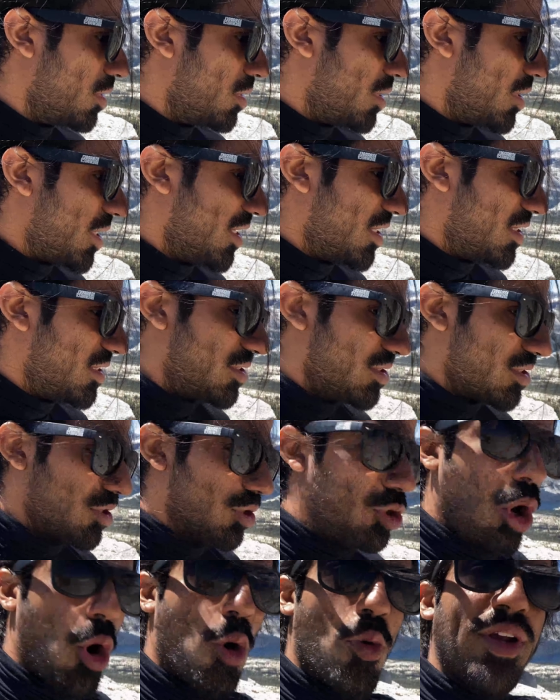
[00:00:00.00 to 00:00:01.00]
is
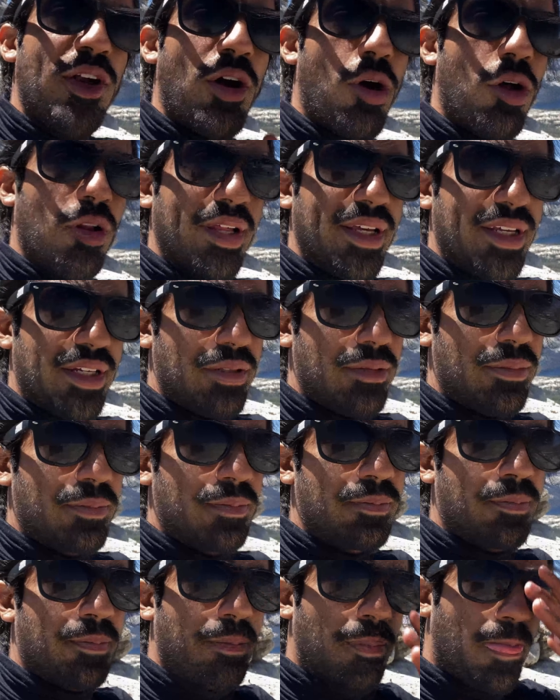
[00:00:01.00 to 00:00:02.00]
going all in
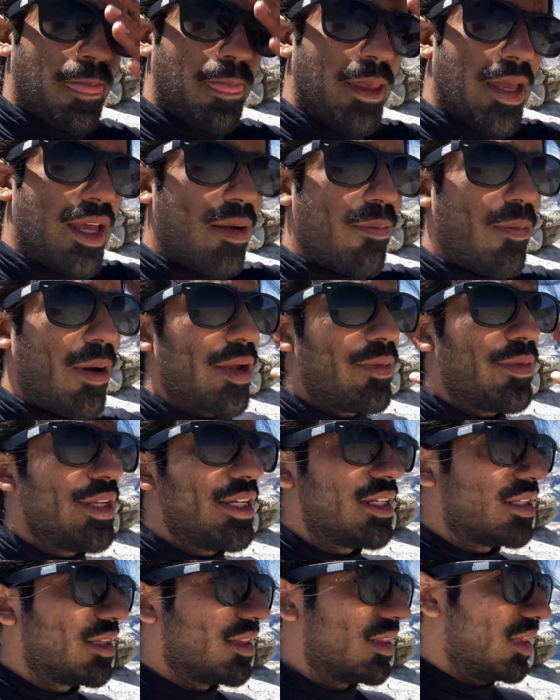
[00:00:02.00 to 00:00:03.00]
and by i mean
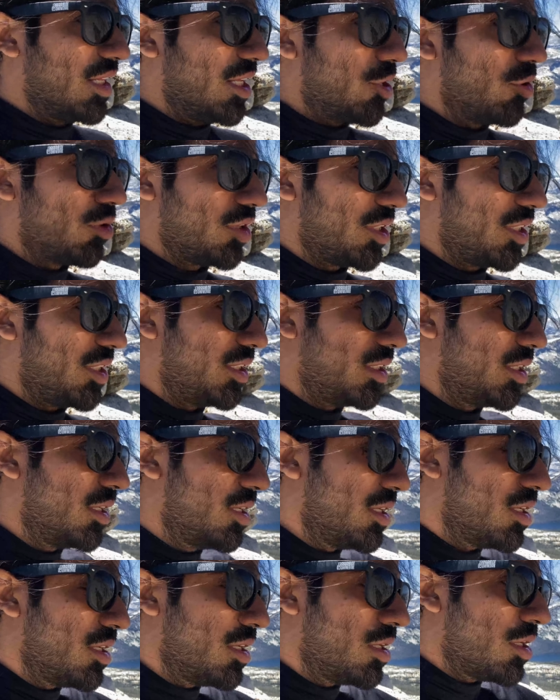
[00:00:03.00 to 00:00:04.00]
literally
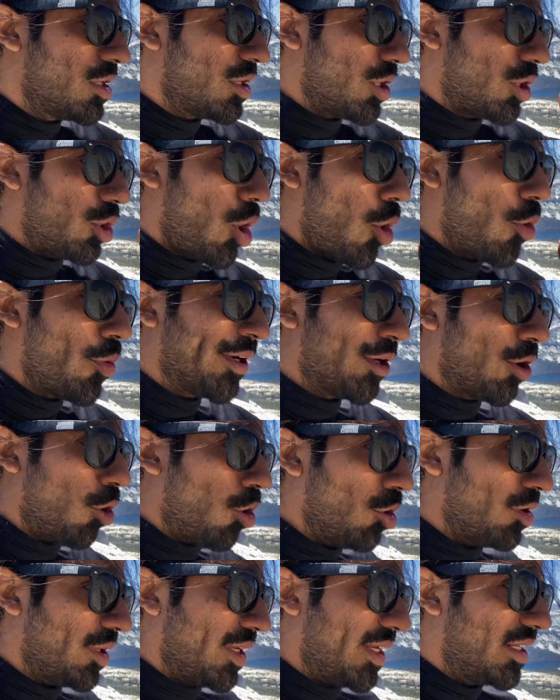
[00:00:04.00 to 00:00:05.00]
going
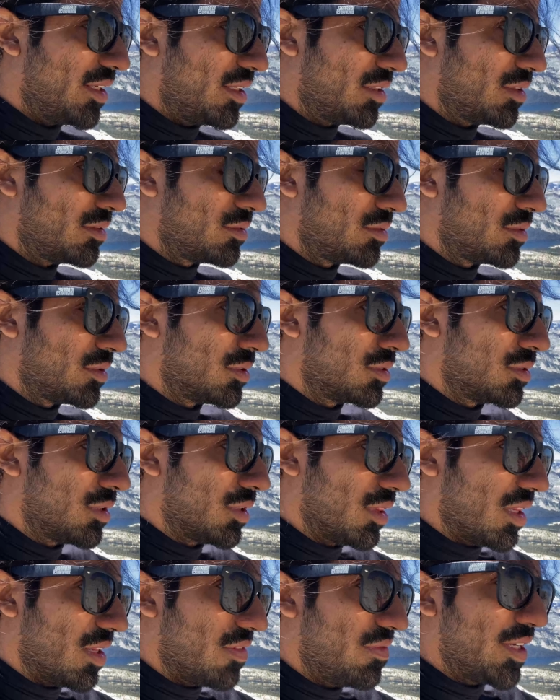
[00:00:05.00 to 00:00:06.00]
all in
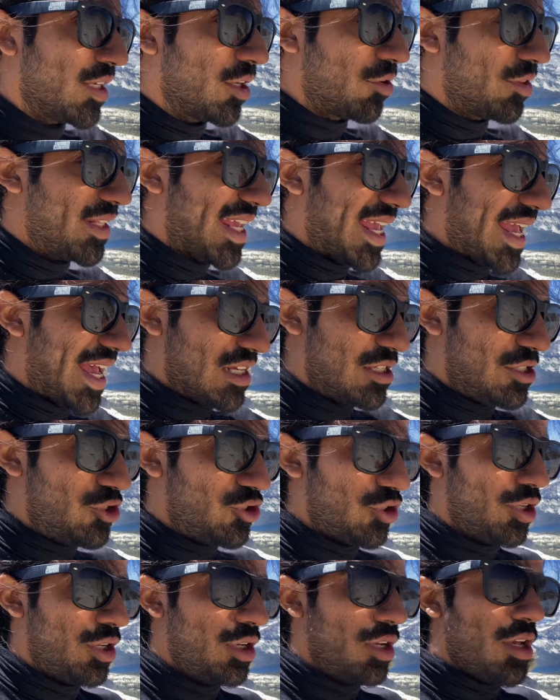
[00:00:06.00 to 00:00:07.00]
living on the edge
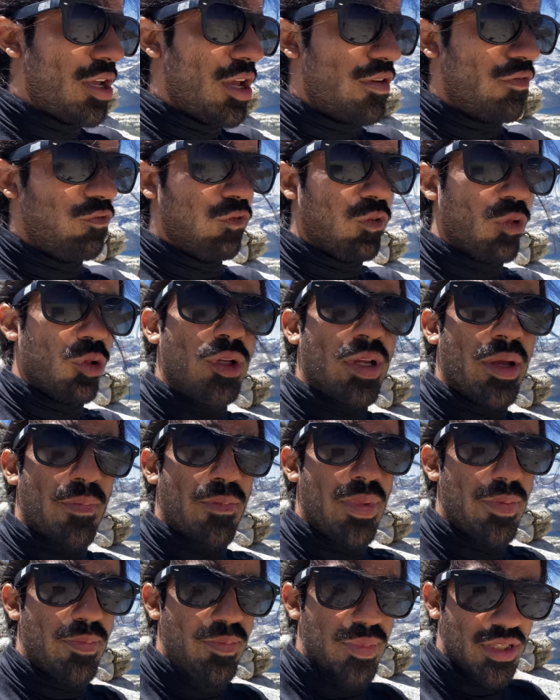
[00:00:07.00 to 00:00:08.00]
and full
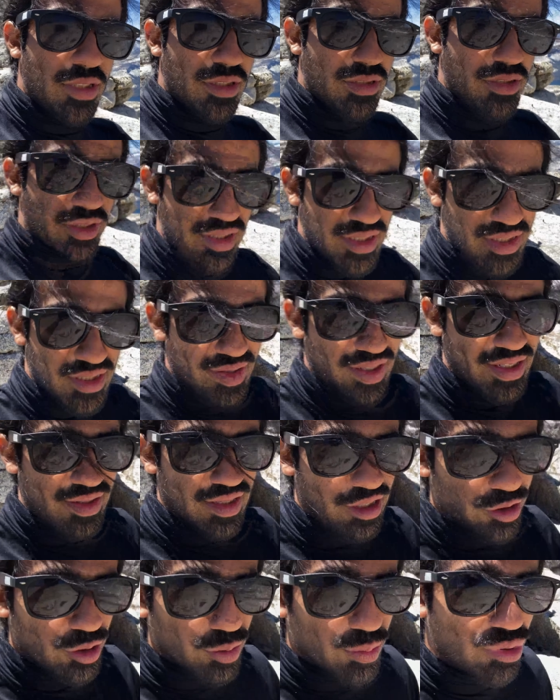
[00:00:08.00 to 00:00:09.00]
commitment to this thing that
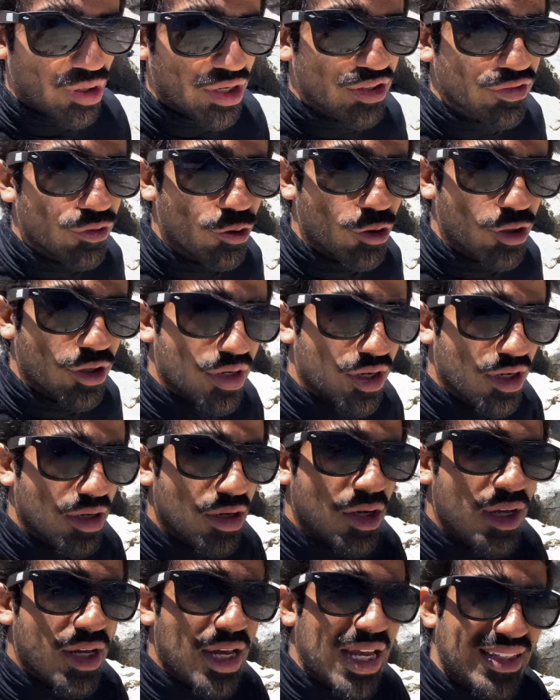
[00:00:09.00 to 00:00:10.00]
you prayed for
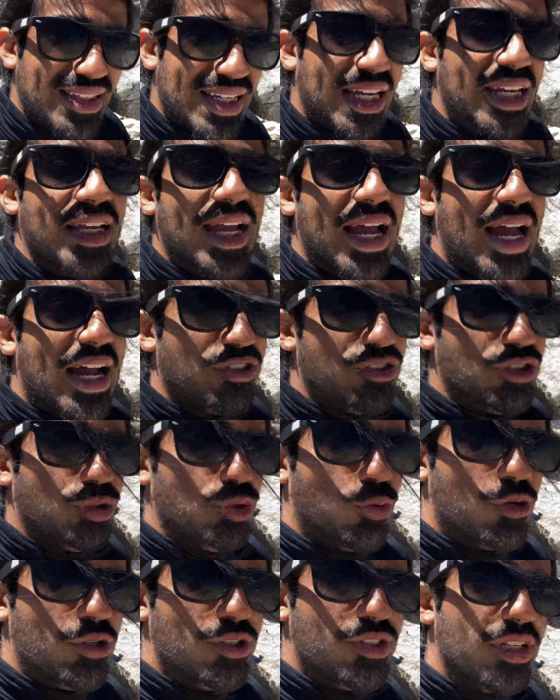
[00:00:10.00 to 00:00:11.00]
and taking action
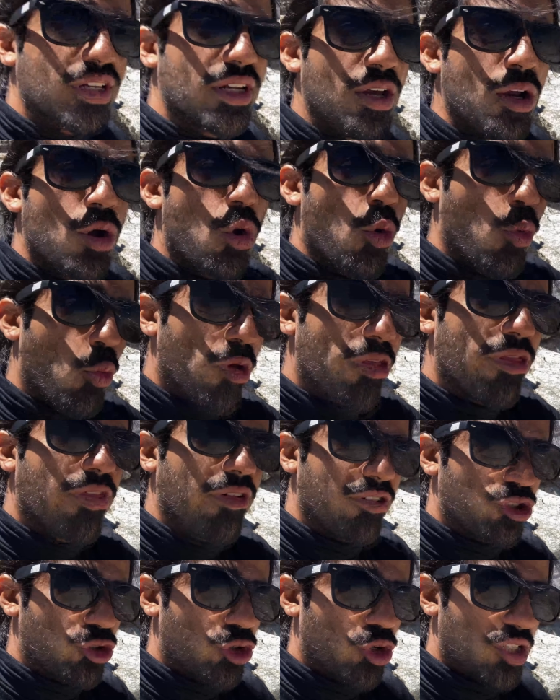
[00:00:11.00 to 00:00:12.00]
towards it with the
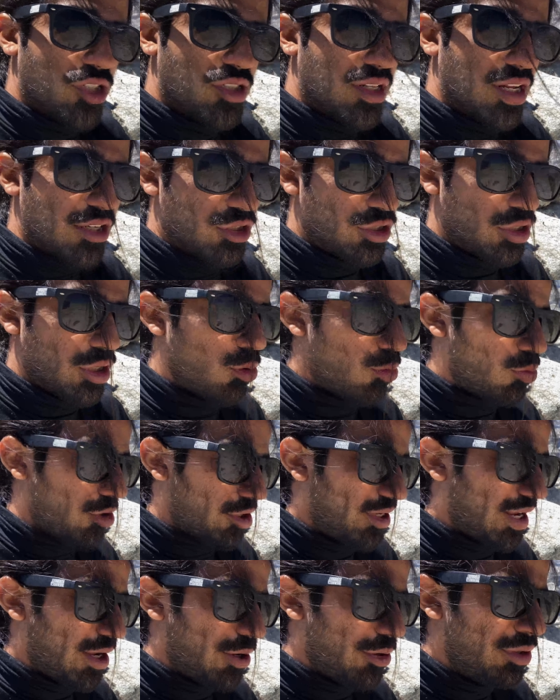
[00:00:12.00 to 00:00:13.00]
trust that it's going to work
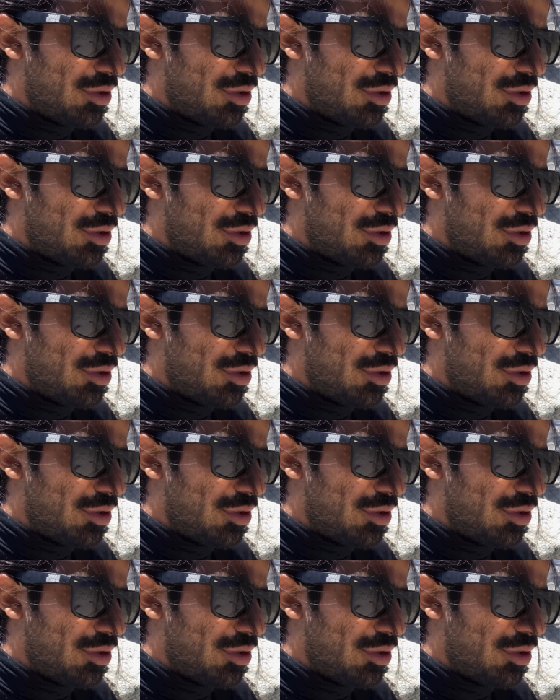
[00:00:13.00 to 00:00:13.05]
out.